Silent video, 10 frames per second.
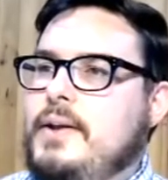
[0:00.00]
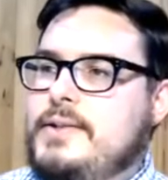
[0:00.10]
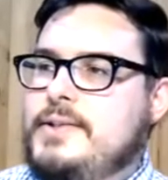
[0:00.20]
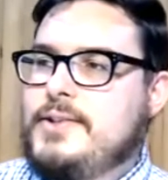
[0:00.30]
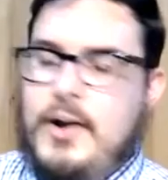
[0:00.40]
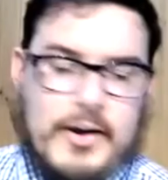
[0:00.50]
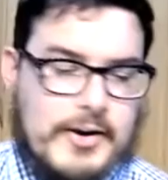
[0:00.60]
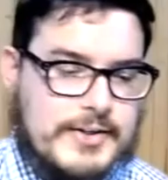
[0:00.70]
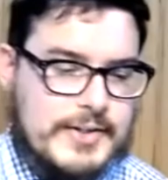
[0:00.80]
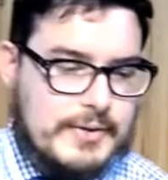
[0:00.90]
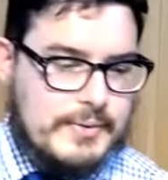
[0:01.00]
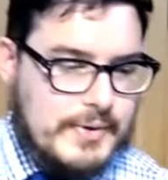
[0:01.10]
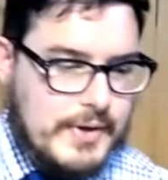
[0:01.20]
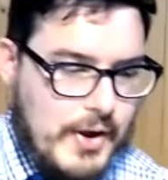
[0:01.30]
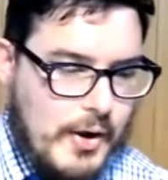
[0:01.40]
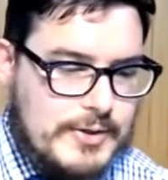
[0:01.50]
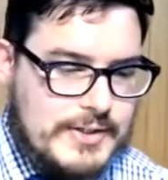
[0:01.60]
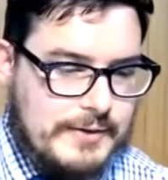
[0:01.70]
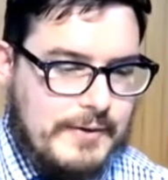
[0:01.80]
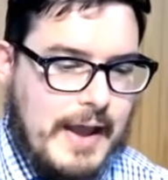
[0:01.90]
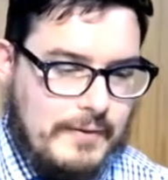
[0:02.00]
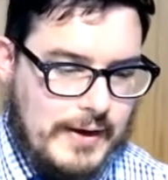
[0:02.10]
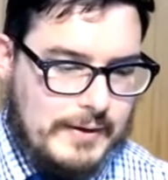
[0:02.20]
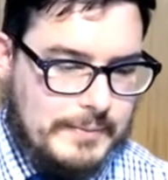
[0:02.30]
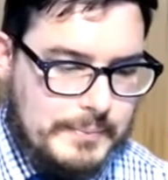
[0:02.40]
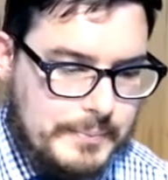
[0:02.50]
stars and hosts of heaven.